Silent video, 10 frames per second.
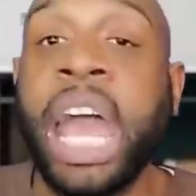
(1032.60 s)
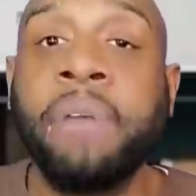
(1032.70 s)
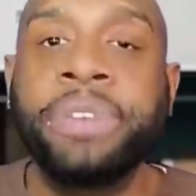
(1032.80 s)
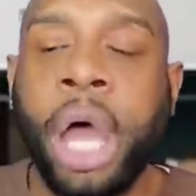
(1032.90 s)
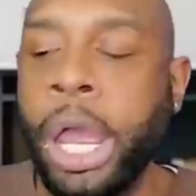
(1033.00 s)

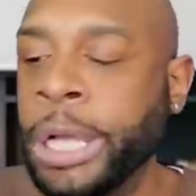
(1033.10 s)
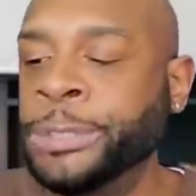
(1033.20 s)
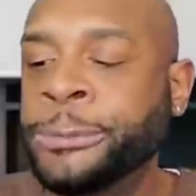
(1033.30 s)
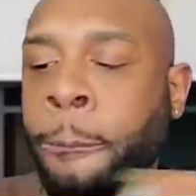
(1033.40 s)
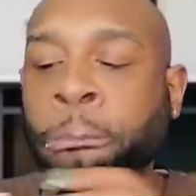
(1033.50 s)
have
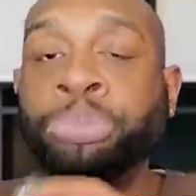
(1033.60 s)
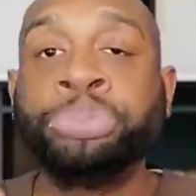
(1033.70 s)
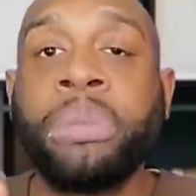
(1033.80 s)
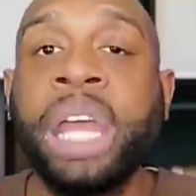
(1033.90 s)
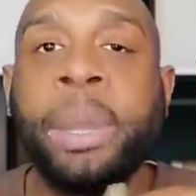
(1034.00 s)
done
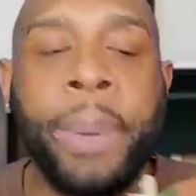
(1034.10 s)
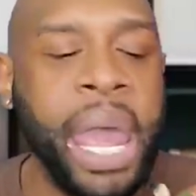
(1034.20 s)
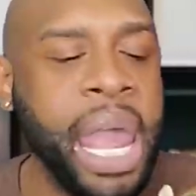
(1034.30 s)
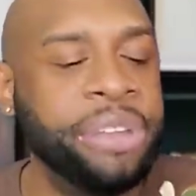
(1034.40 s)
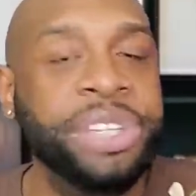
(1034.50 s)
in the
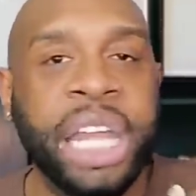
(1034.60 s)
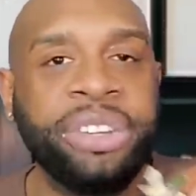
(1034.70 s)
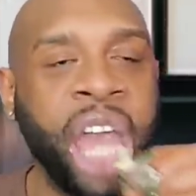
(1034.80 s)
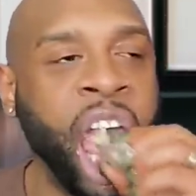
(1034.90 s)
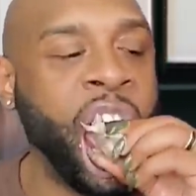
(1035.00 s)
past
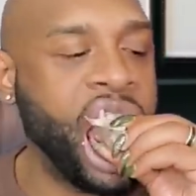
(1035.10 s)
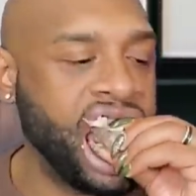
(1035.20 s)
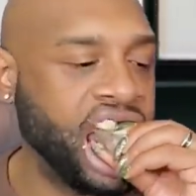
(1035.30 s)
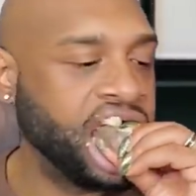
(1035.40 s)
dictate